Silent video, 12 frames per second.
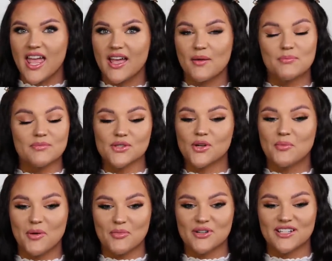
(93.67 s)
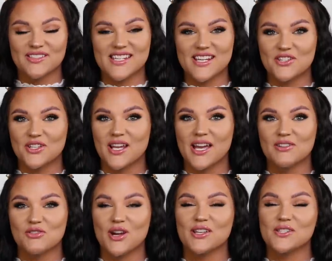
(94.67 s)
I'm sorry about pronunciation. I
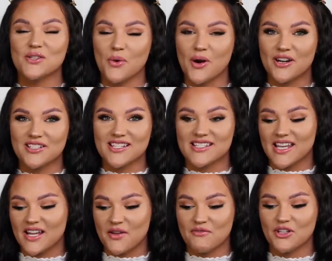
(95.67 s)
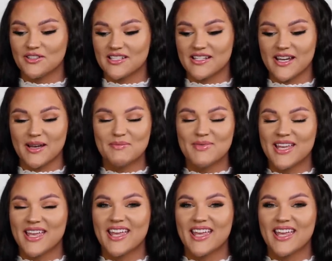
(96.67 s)
try so hard to say it. I've looked it up.